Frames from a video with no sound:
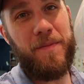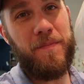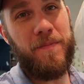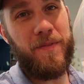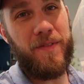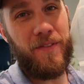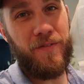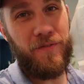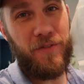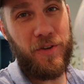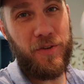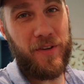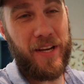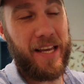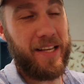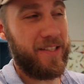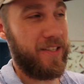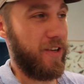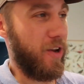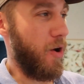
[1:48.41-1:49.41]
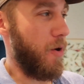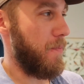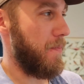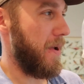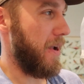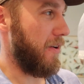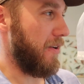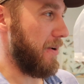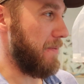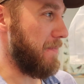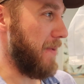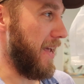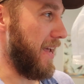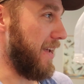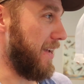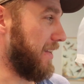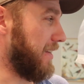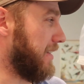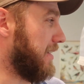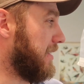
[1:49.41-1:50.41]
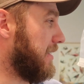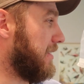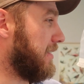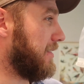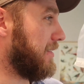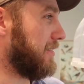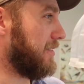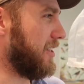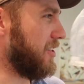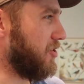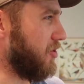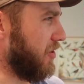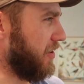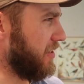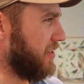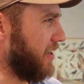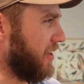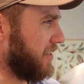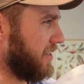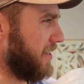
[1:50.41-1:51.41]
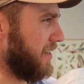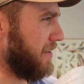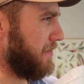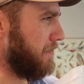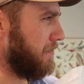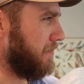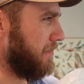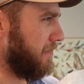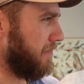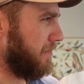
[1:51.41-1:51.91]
A few days ago, Mary made... Did you already talk to them